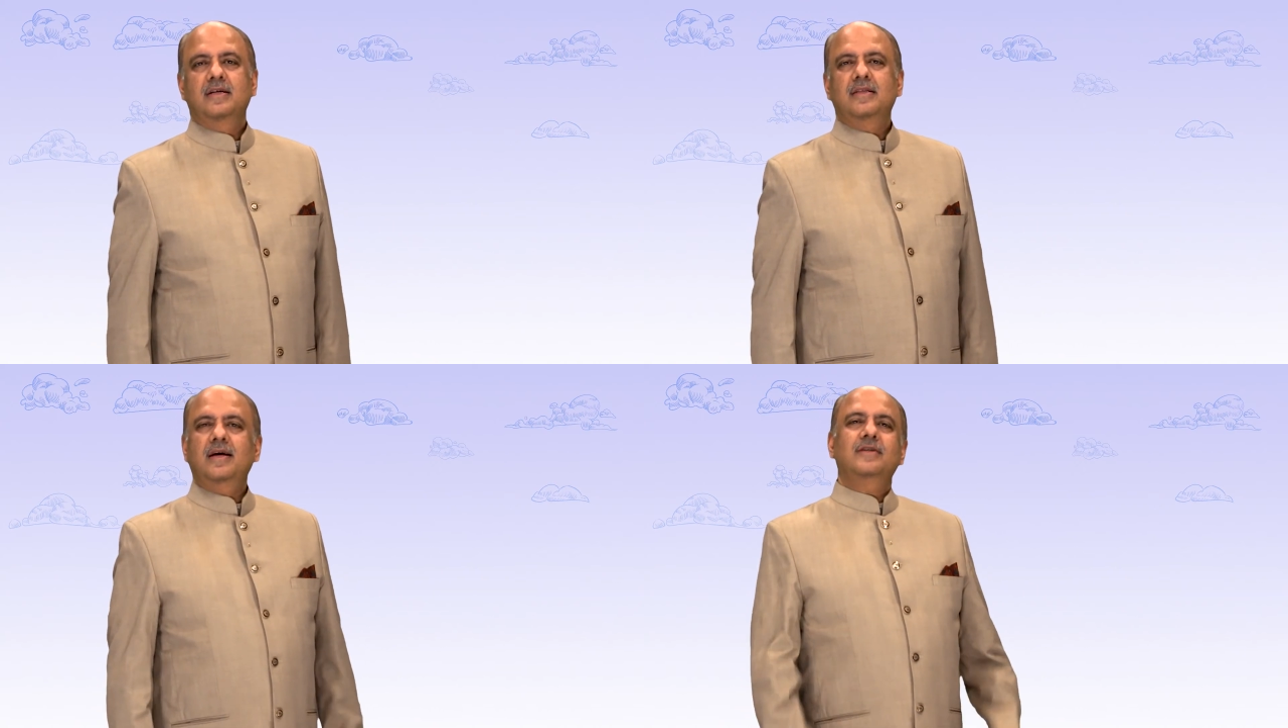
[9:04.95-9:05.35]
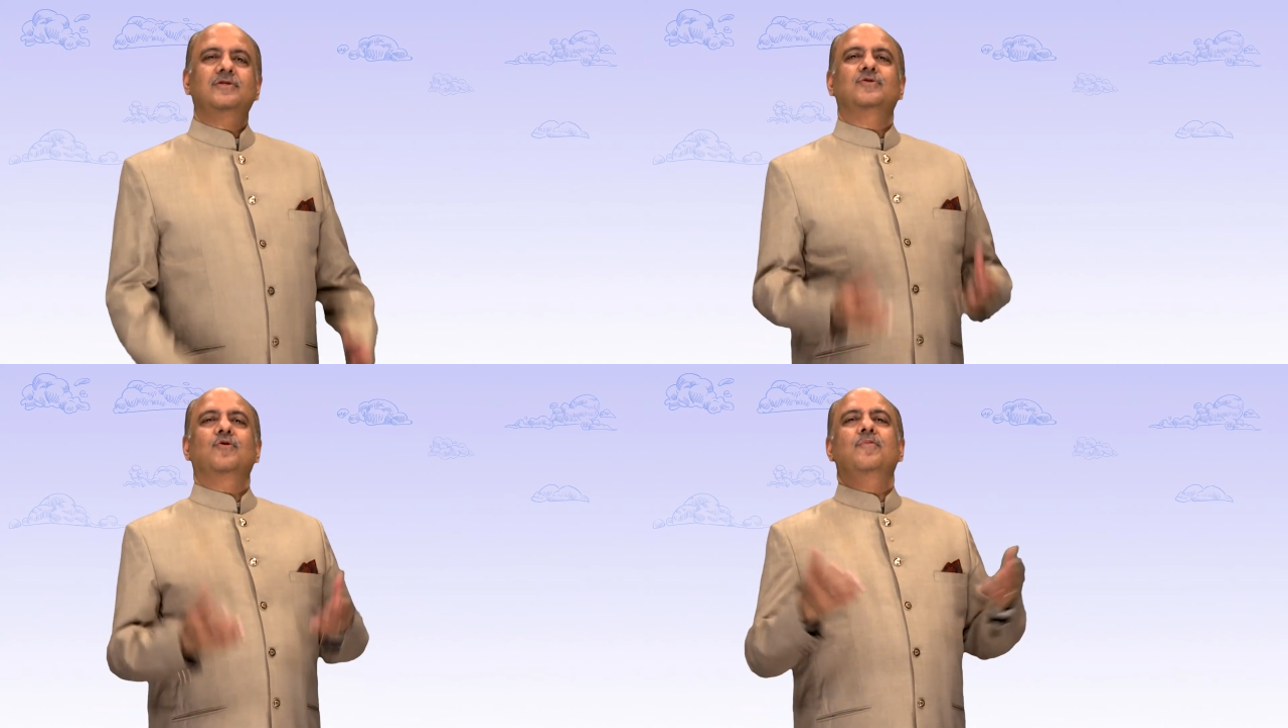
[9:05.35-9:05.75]
There is
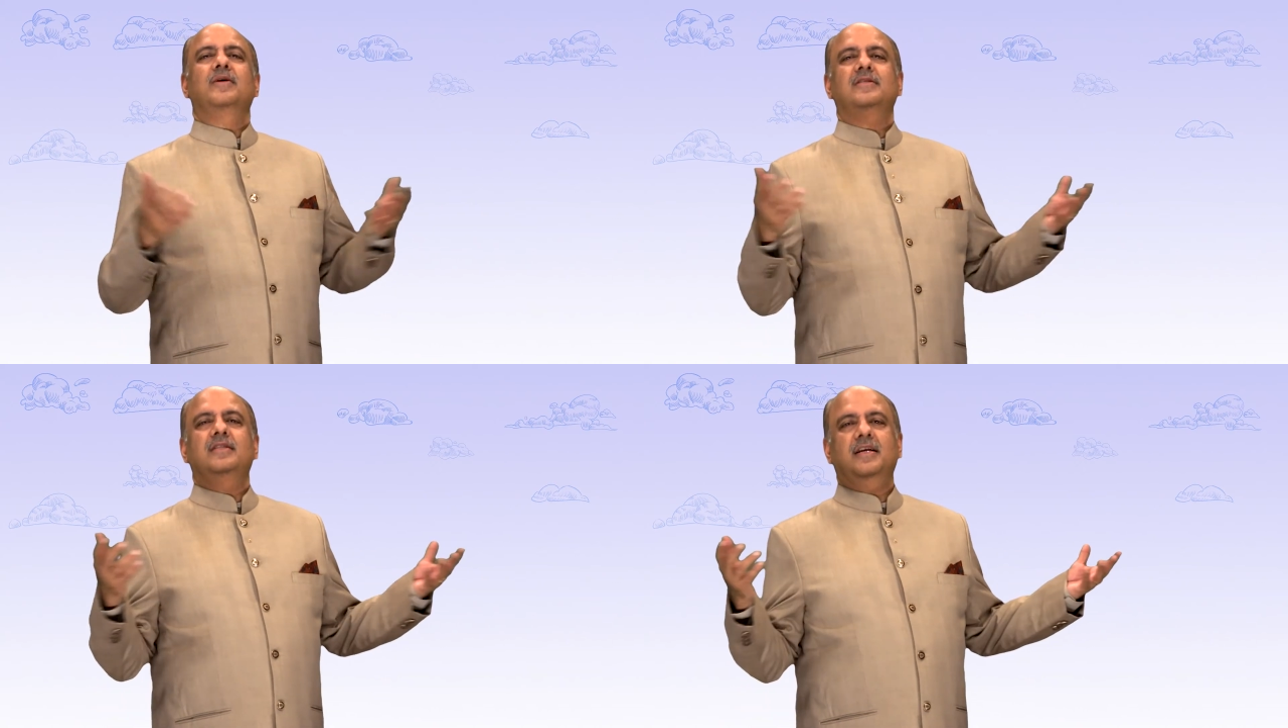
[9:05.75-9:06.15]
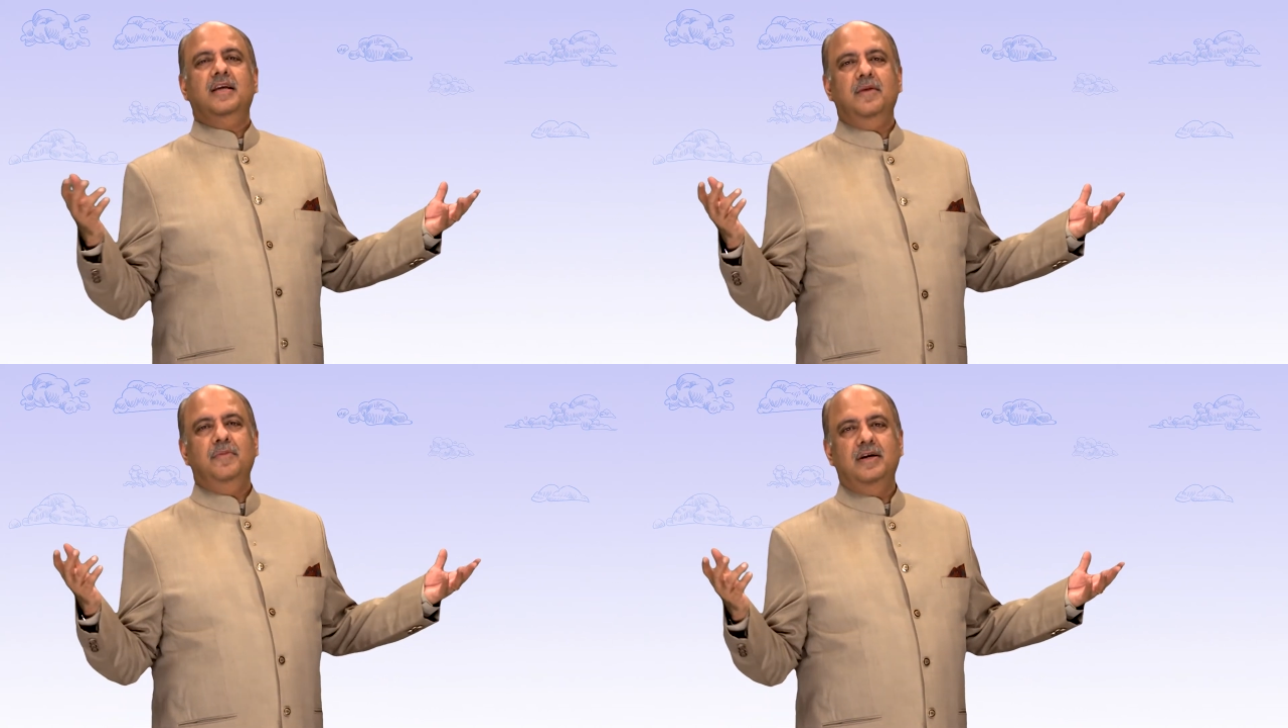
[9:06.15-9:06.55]
so much that
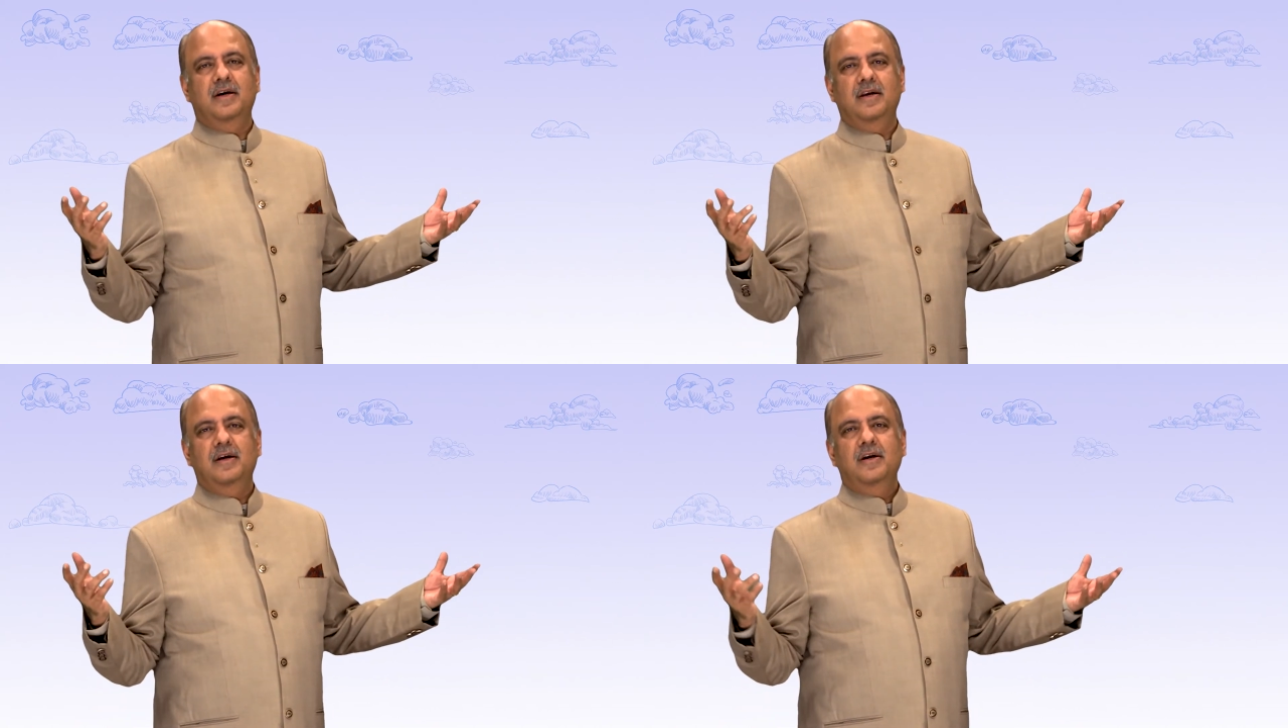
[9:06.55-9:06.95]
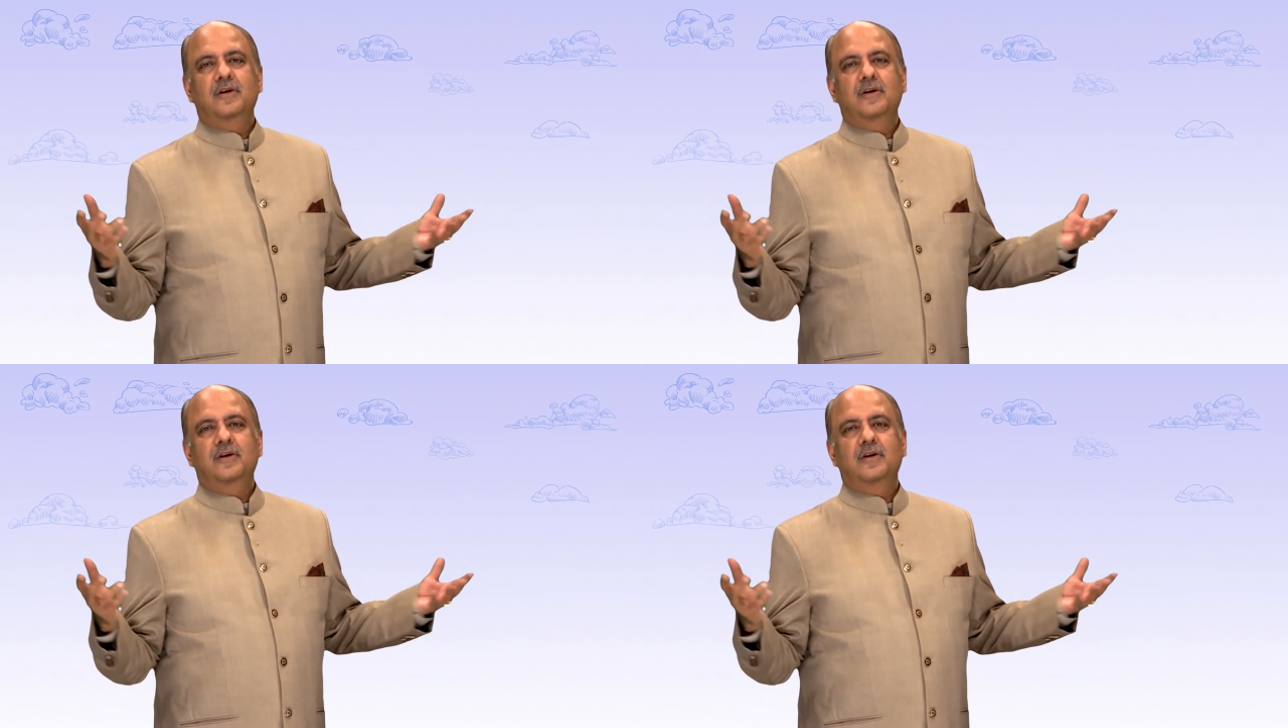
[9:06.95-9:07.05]
can be done